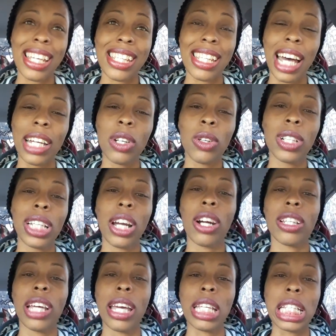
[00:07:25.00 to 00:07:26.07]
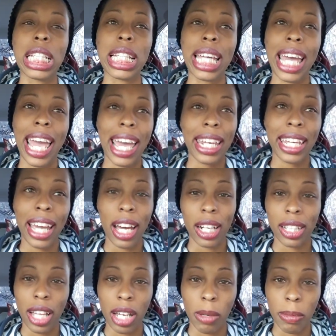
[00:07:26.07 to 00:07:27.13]
not only are they handing out a
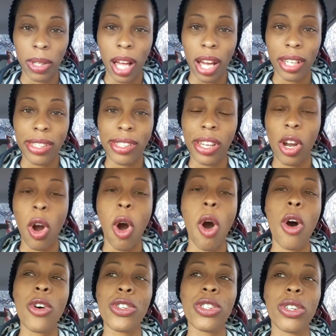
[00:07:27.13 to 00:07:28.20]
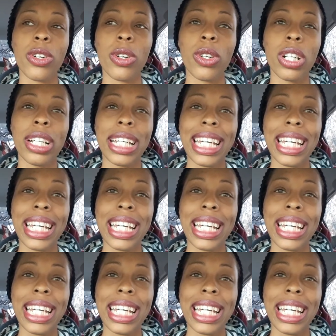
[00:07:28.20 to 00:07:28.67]
lot of blocks, they are also